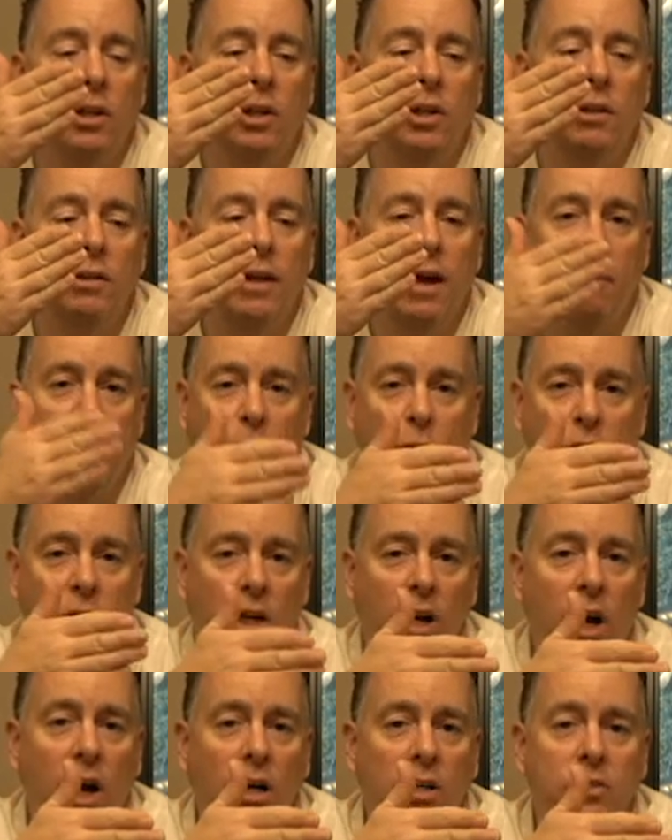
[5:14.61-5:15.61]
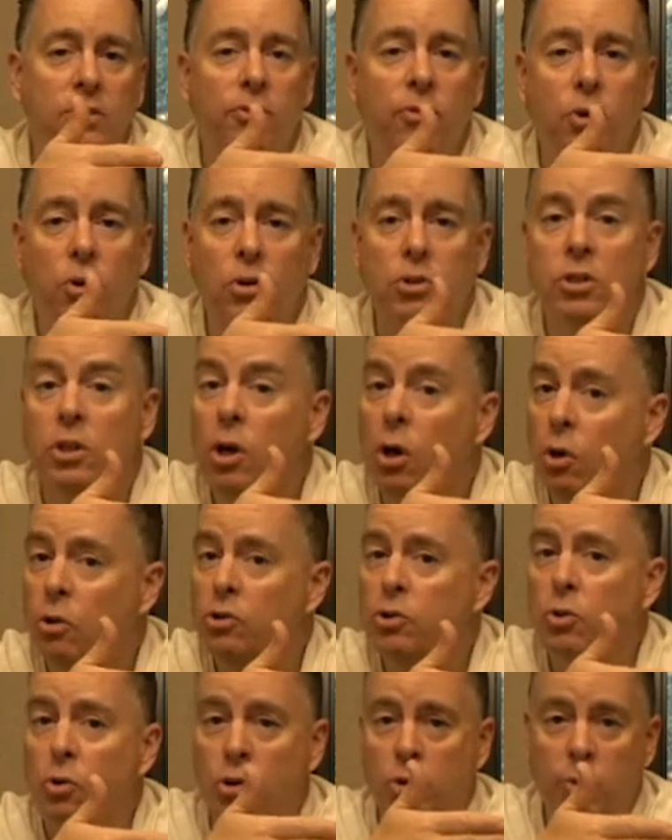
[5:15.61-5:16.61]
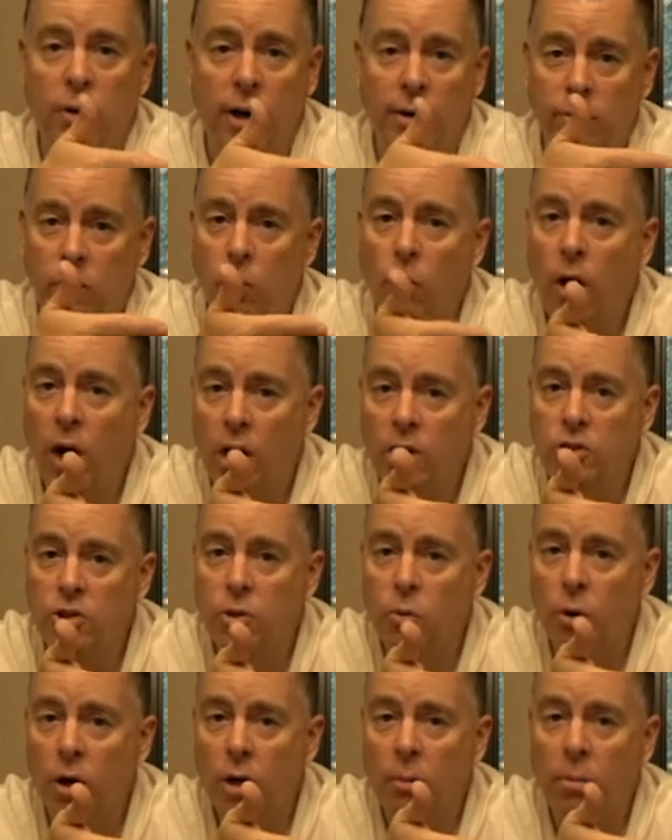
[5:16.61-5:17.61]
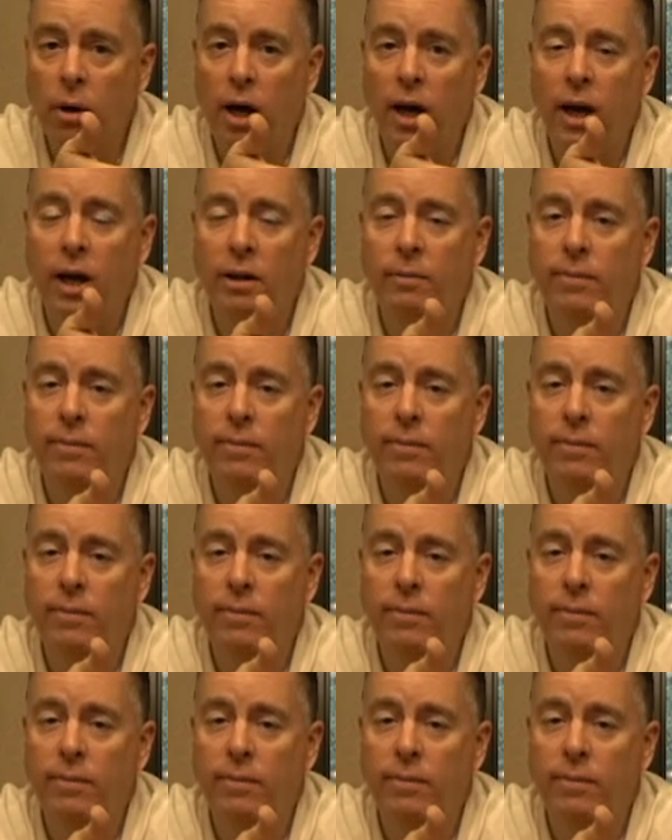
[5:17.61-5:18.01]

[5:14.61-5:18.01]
that $40, of course, goes towards whatever wines you want to buy.